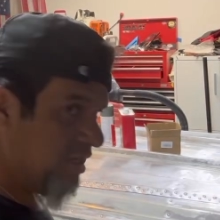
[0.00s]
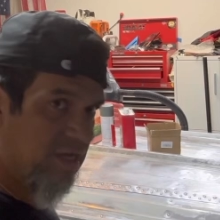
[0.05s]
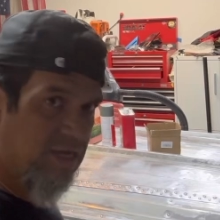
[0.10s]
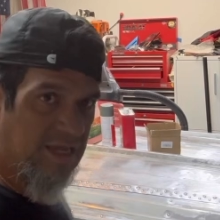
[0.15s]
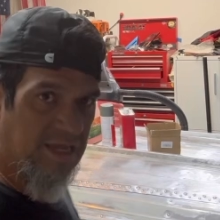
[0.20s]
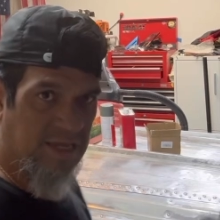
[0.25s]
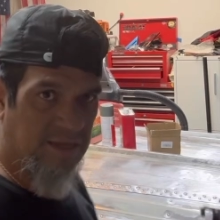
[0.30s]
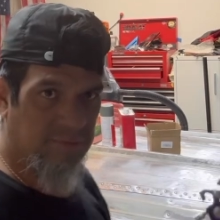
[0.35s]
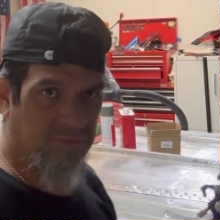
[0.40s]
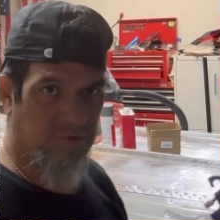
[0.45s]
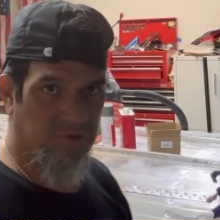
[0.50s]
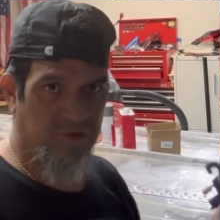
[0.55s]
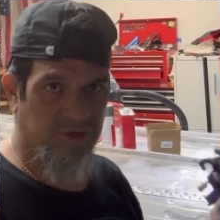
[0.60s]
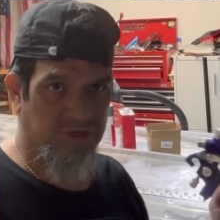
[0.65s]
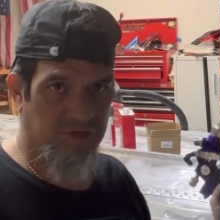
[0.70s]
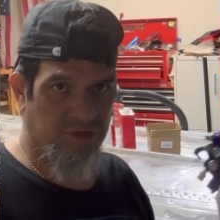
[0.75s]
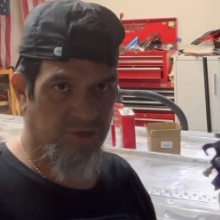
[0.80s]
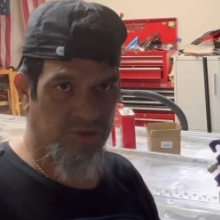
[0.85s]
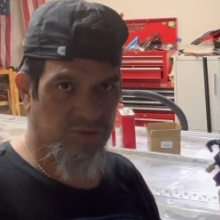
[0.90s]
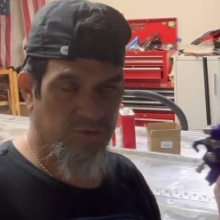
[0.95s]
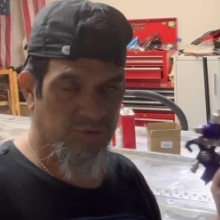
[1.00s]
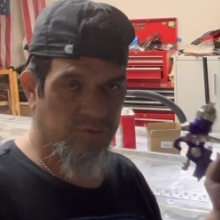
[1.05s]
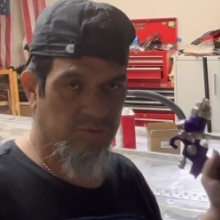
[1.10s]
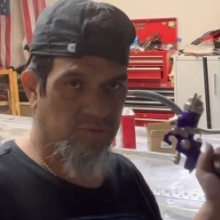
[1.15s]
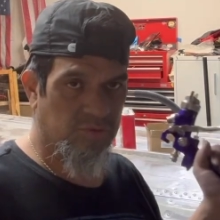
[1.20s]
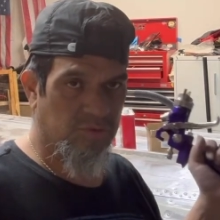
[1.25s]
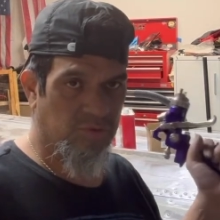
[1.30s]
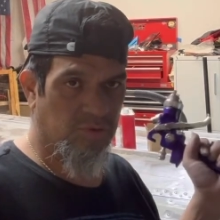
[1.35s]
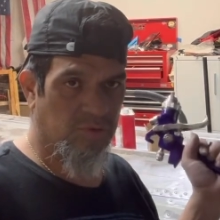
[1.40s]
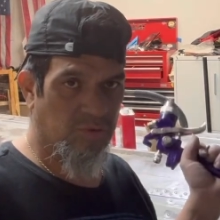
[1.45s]
I am gonna do
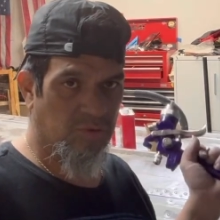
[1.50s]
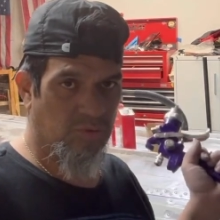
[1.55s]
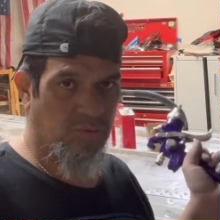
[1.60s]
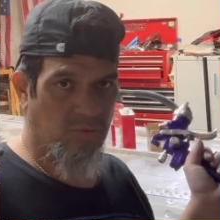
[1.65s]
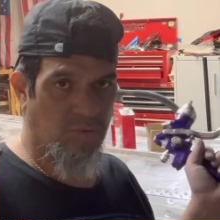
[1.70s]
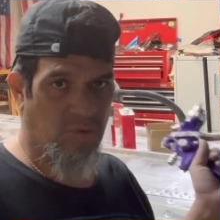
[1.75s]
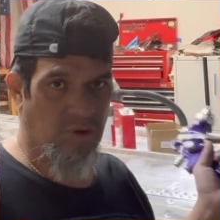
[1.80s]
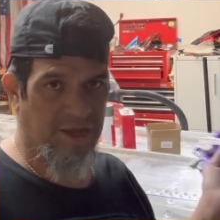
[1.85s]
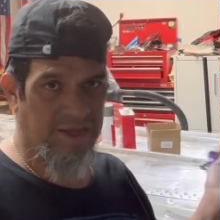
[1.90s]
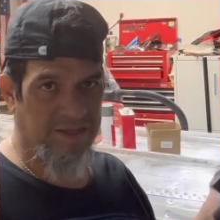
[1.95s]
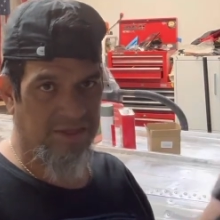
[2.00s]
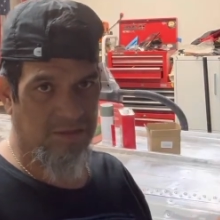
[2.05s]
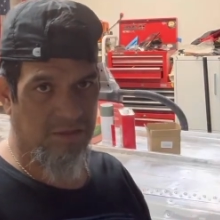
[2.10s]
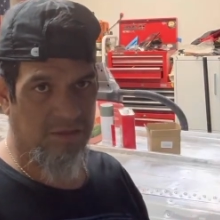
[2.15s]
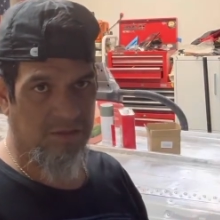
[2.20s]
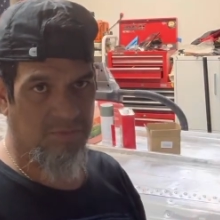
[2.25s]
white on the